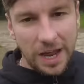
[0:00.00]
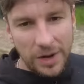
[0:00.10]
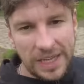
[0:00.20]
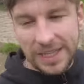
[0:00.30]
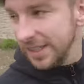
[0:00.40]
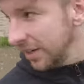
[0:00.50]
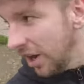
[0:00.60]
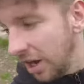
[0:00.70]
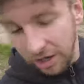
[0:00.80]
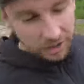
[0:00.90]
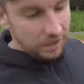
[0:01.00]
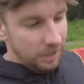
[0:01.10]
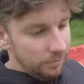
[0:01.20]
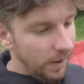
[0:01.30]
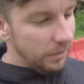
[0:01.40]
Now, I kid you not,
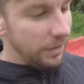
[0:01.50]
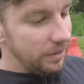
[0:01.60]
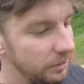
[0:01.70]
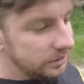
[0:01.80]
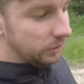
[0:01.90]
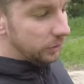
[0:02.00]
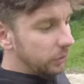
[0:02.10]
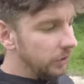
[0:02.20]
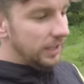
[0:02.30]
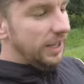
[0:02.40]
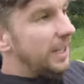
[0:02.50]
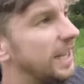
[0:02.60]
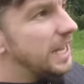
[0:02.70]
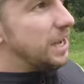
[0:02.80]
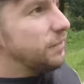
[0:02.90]
back when I was at school,
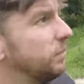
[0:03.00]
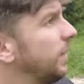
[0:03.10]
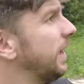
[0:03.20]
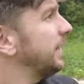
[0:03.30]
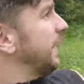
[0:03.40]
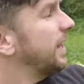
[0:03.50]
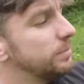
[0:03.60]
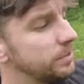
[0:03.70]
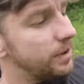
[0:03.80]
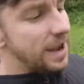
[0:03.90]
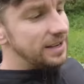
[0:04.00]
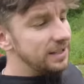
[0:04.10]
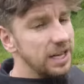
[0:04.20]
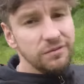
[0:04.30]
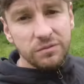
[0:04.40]
even when it hadn't been
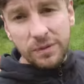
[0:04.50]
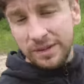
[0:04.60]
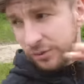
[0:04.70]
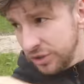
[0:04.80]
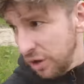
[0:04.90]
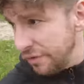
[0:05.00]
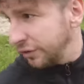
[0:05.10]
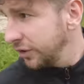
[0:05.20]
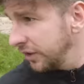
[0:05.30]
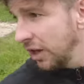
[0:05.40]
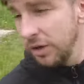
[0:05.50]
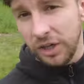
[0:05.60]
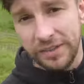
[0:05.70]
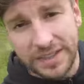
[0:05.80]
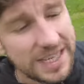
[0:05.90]
raining, even when there was no flooding going
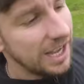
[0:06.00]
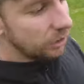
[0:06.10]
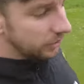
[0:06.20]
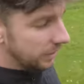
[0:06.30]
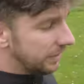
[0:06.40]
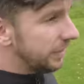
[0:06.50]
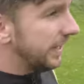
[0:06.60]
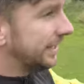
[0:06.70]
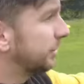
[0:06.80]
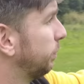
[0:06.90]
on in the town, this